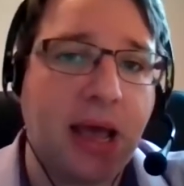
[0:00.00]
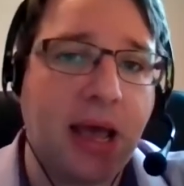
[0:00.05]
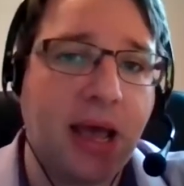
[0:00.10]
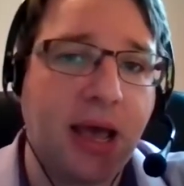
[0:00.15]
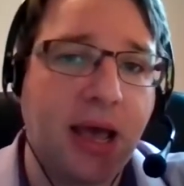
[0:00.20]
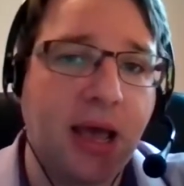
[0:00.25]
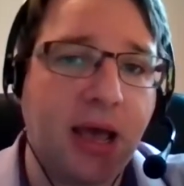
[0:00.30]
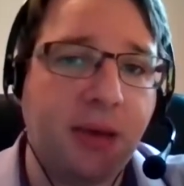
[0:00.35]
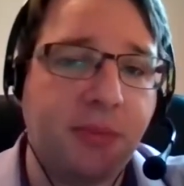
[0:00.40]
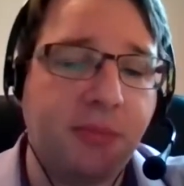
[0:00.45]

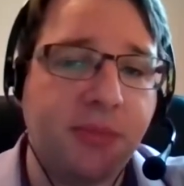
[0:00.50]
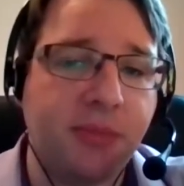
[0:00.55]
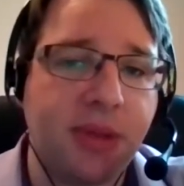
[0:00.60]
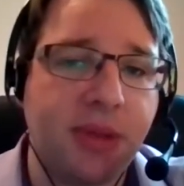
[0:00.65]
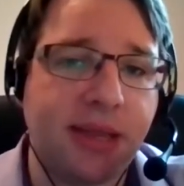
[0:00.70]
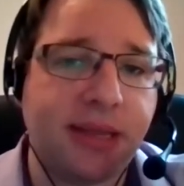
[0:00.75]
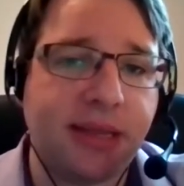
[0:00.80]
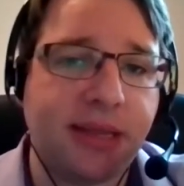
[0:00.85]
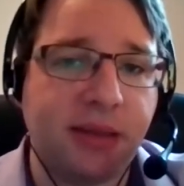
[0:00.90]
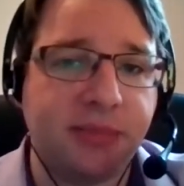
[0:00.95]

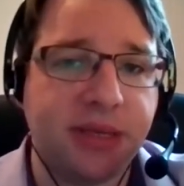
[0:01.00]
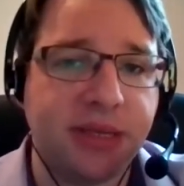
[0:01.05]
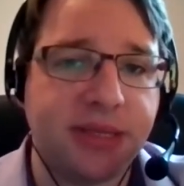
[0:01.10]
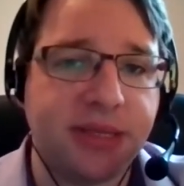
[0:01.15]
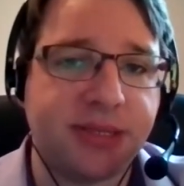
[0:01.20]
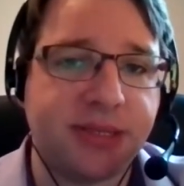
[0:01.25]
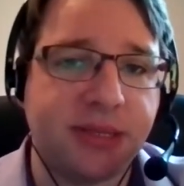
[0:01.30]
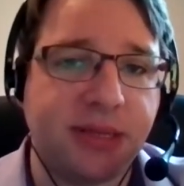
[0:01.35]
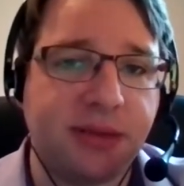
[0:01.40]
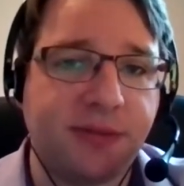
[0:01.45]
And that
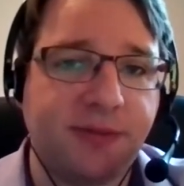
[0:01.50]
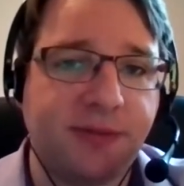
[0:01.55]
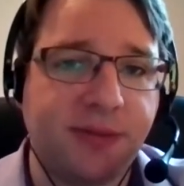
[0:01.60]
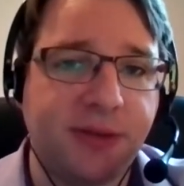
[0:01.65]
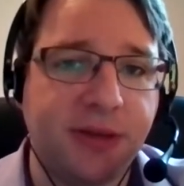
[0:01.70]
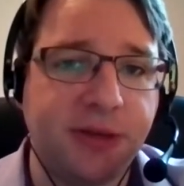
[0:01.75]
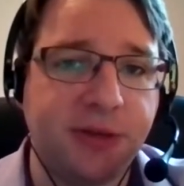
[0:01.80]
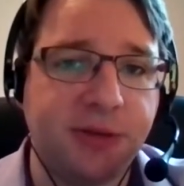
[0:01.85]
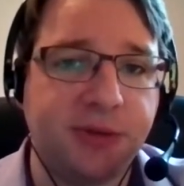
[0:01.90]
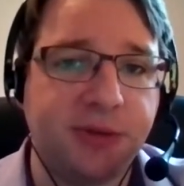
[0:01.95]
means that they
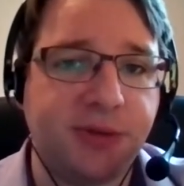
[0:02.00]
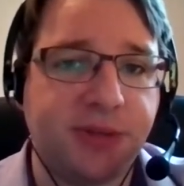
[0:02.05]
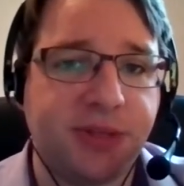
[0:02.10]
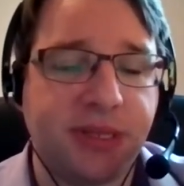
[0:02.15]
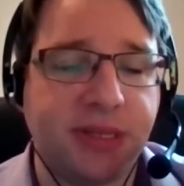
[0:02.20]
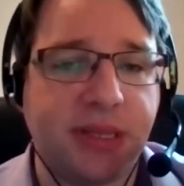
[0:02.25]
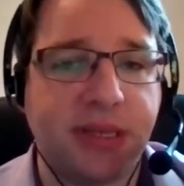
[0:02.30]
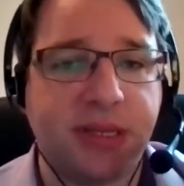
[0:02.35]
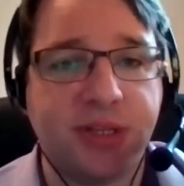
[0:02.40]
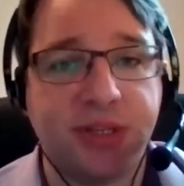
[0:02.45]
feel
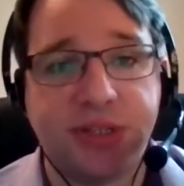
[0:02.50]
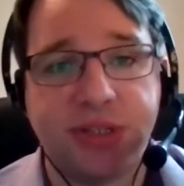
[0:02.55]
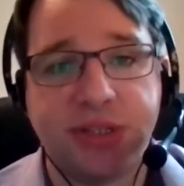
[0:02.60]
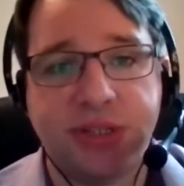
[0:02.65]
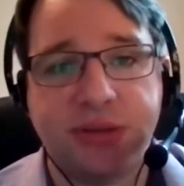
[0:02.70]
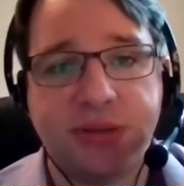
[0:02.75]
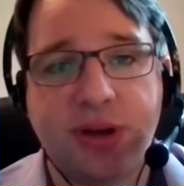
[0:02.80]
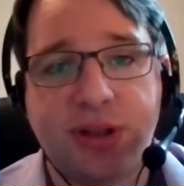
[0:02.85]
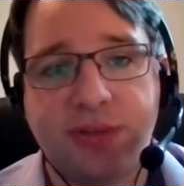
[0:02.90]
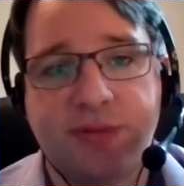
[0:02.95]
that they can
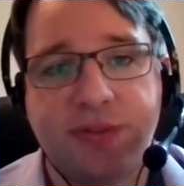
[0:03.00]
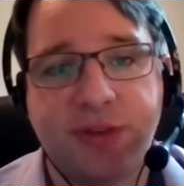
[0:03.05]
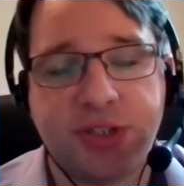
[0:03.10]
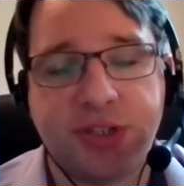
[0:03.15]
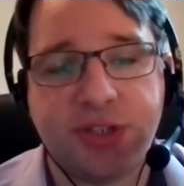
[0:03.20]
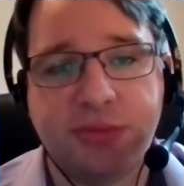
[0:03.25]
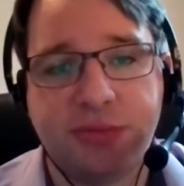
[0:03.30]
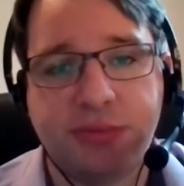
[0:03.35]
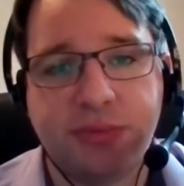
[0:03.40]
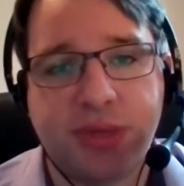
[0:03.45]
do
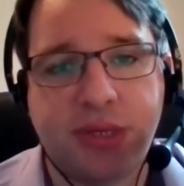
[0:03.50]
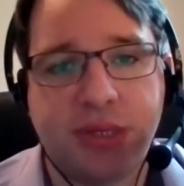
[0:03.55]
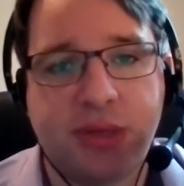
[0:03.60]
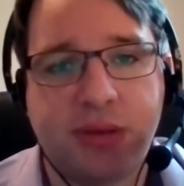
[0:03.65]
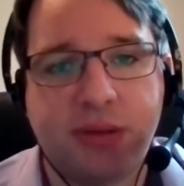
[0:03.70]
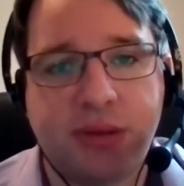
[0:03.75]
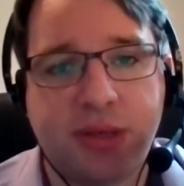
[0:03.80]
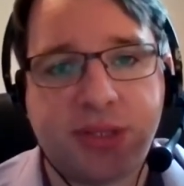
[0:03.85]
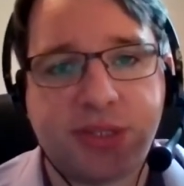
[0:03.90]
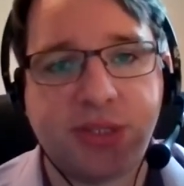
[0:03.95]
unofficial, you
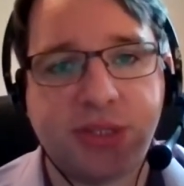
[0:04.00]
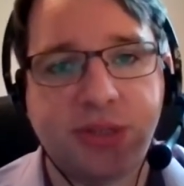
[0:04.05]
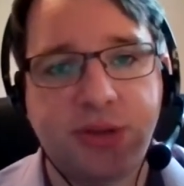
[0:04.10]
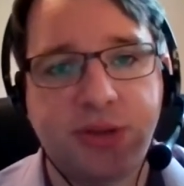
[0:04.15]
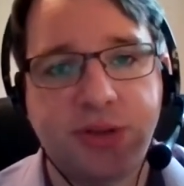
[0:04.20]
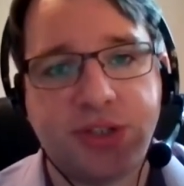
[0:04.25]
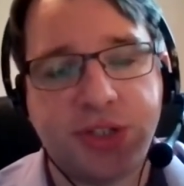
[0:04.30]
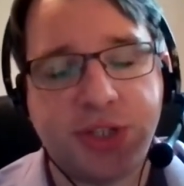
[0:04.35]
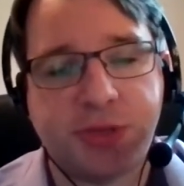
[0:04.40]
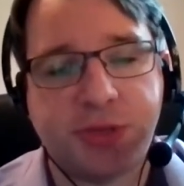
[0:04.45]
know,
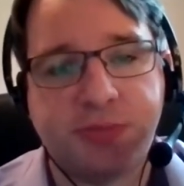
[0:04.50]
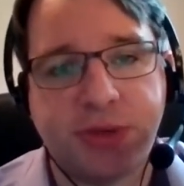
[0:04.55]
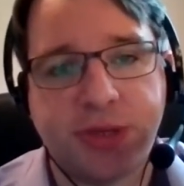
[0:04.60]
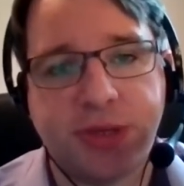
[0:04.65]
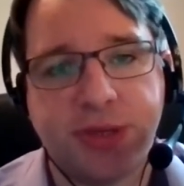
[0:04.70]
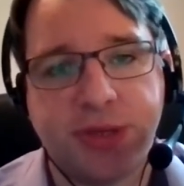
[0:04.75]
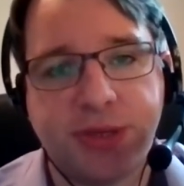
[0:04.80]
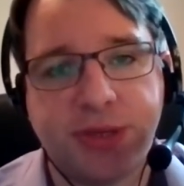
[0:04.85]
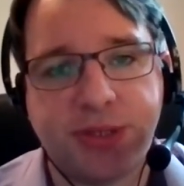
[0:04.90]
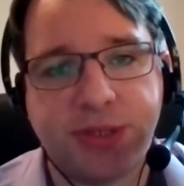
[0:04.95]
exclusions
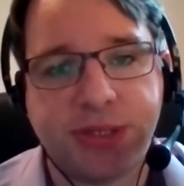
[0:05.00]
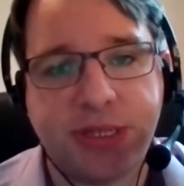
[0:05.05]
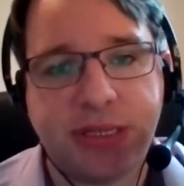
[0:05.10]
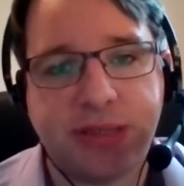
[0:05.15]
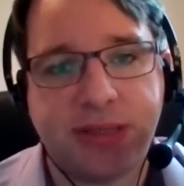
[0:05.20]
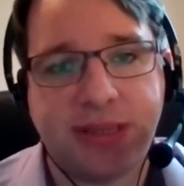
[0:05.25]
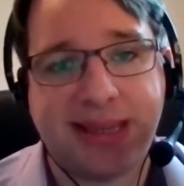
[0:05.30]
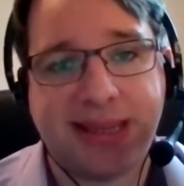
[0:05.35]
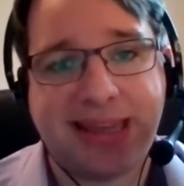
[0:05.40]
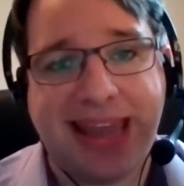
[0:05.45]
because
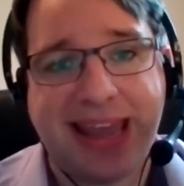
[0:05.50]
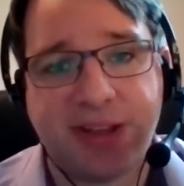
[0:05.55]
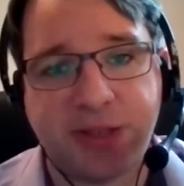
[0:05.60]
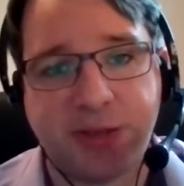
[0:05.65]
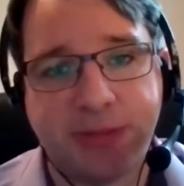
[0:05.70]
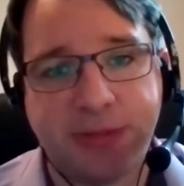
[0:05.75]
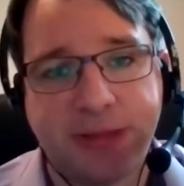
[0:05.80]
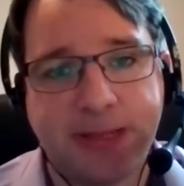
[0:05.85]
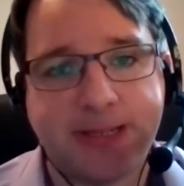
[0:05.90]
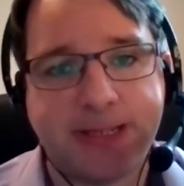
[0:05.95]
the
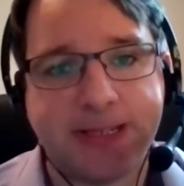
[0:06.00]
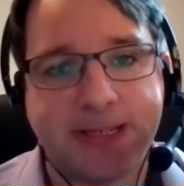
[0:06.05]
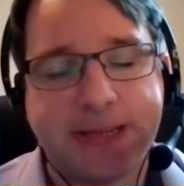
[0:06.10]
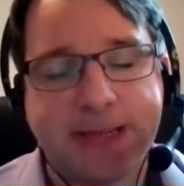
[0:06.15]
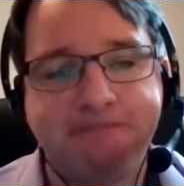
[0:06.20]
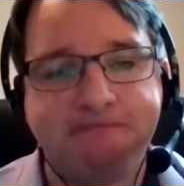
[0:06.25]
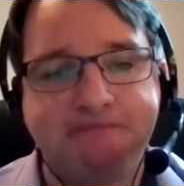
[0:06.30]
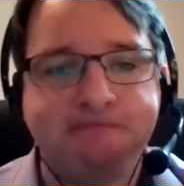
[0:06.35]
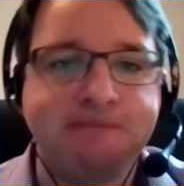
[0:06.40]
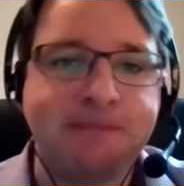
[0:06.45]

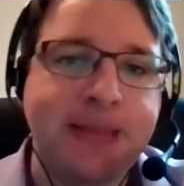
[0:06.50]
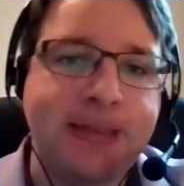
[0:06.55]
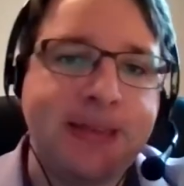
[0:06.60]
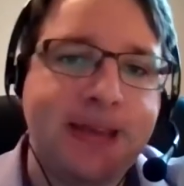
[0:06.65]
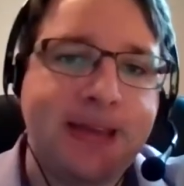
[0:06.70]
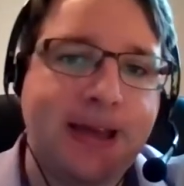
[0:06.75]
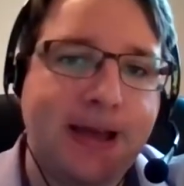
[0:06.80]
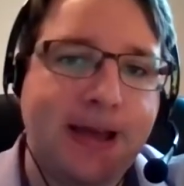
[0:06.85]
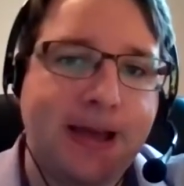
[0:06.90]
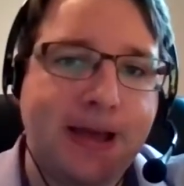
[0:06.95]
accountability
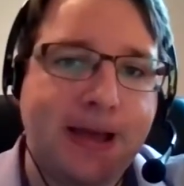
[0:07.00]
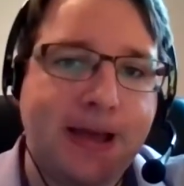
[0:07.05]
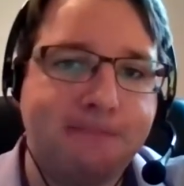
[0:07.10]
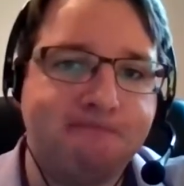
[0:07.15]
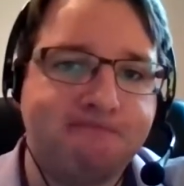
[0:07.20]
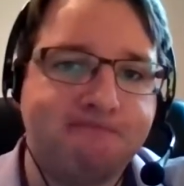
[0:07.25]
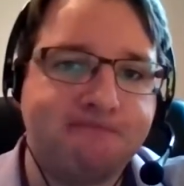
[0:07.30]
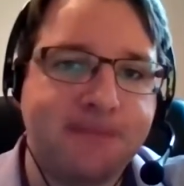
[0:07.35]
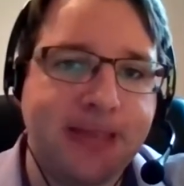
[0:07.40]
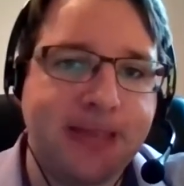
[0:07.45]

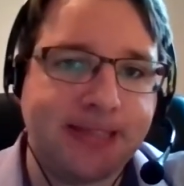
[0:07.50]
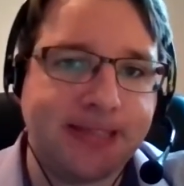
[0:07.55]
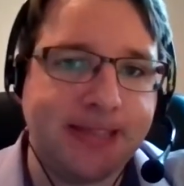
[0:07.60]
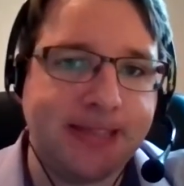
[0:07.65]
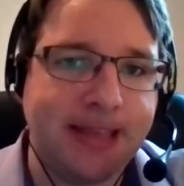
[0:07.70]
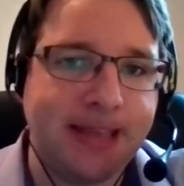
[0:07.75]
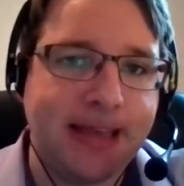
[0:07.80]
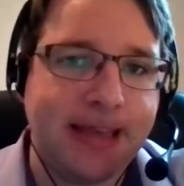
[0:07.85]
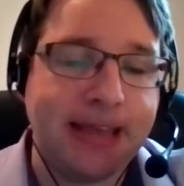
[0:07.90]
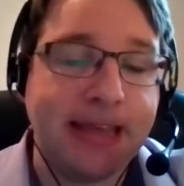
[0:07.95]
isn't
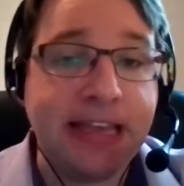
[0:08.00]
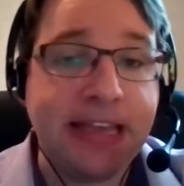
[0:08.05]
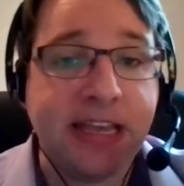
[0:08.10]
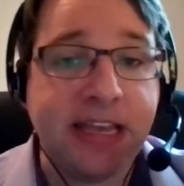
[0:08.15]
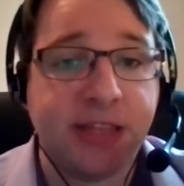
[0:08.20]
there.